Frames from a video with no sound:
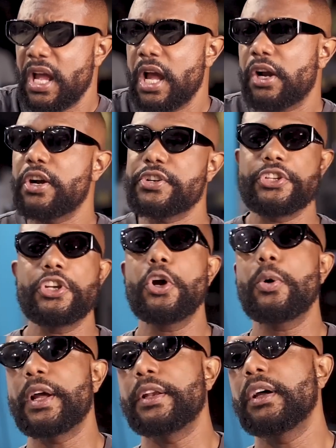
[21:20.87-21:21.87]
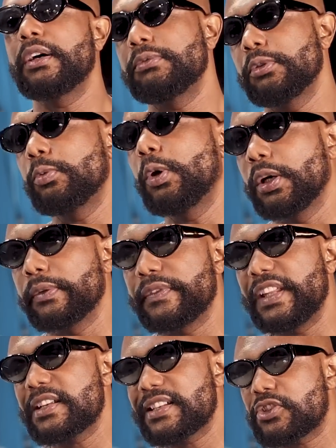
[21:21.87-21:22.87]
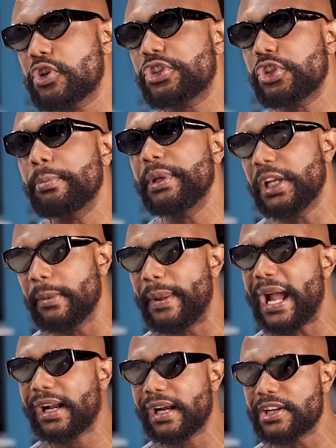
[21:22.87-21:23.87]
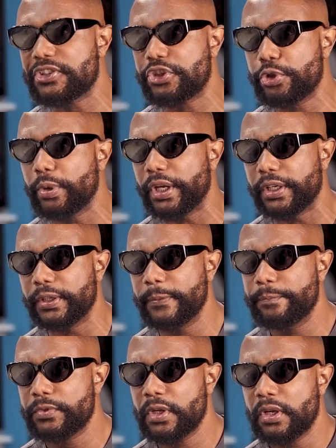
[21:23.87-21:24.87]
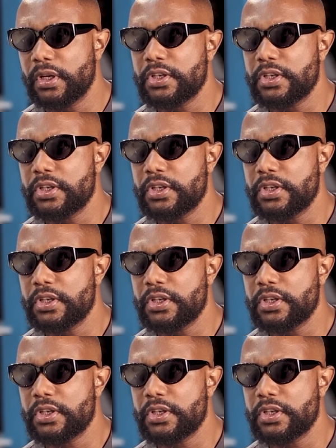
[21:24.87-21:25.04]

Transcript: No, I you have know what? Well, there's a social media backlash to it. Right.